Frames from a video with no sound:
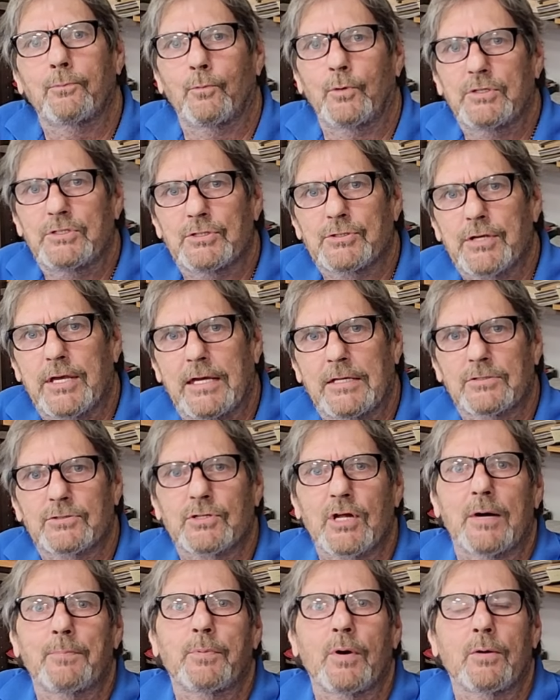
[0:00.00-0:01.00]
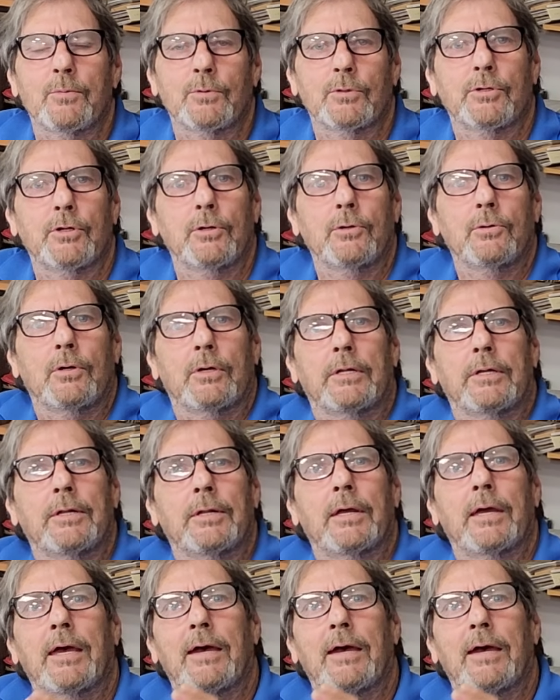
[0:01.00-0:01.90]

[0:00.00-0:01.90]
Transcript: we just can't stop what we're doing